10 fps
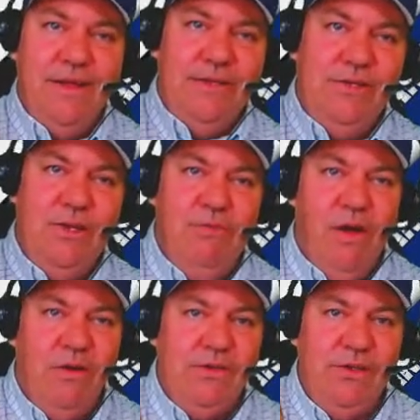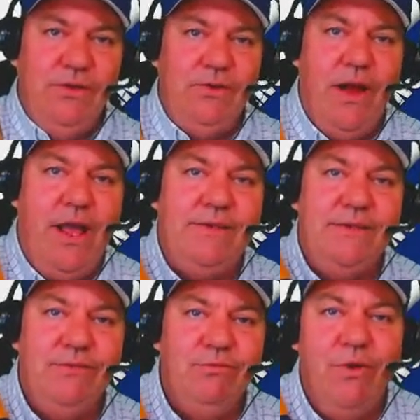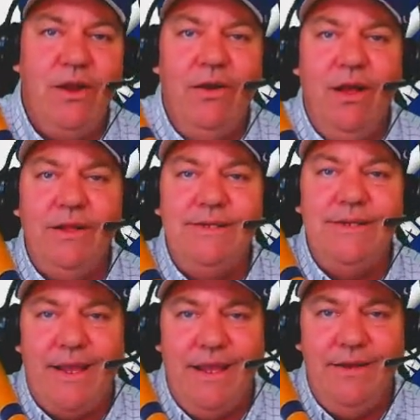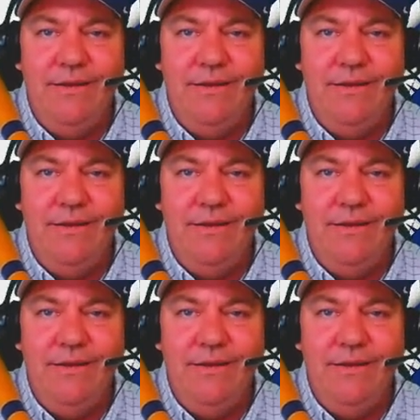2 balls, 2 strikes. Runner on second.